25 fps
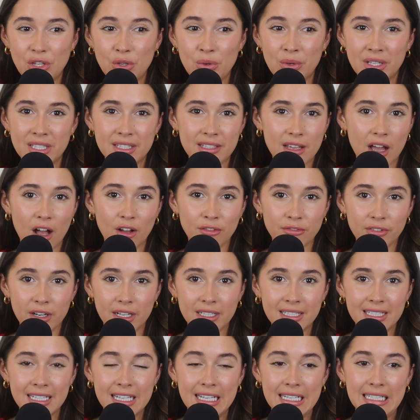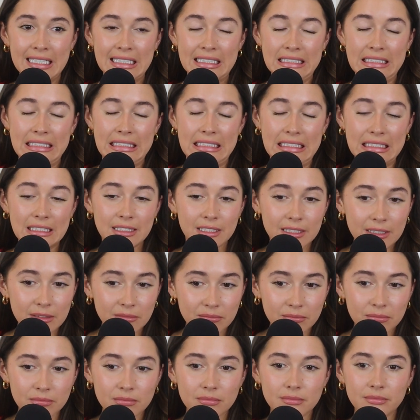you his girlfriend,
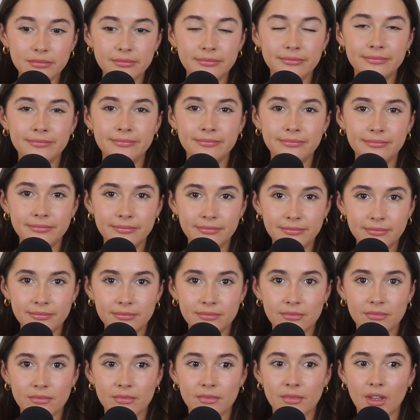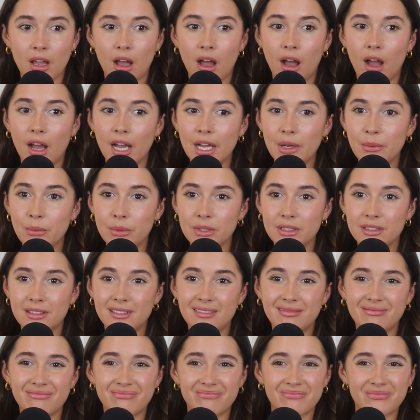I would
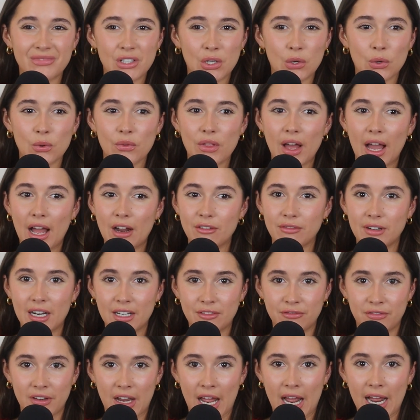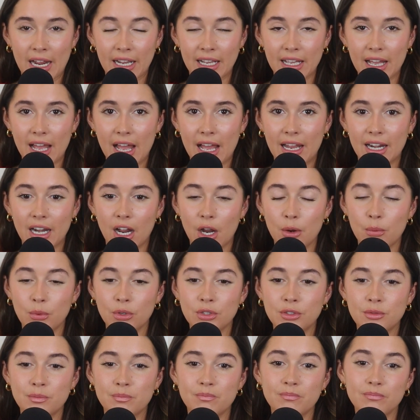call that a red flag and I
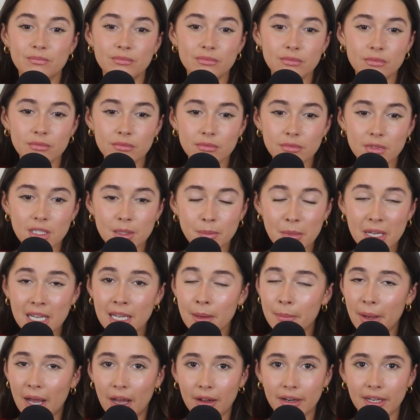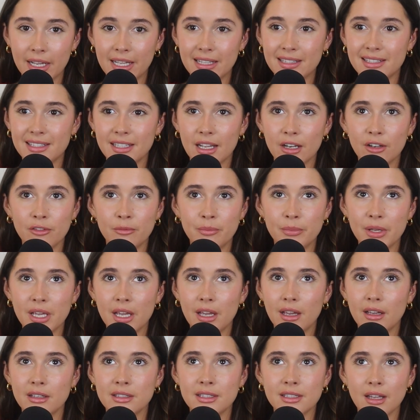would speak about it instead of
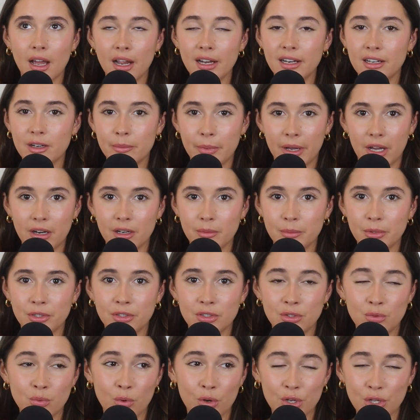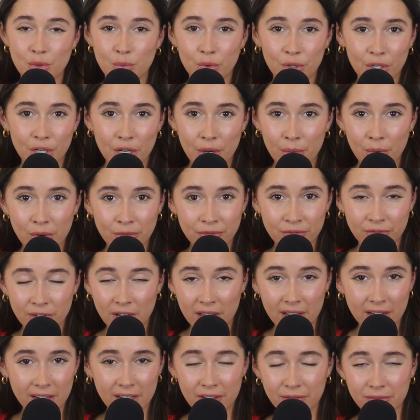being silent about it because you want to go on
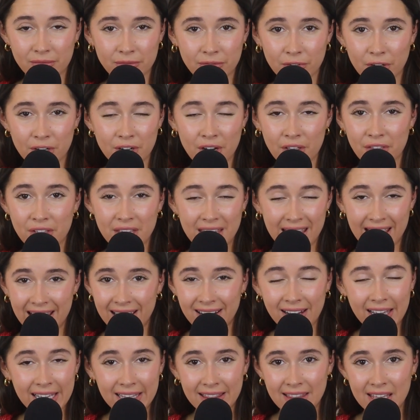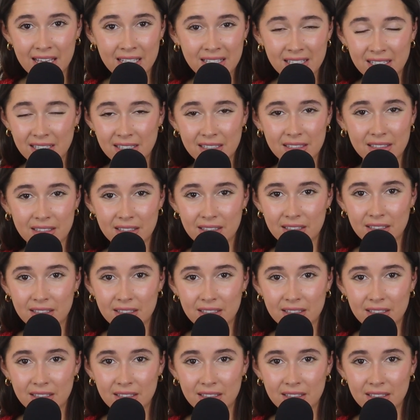for another year like this?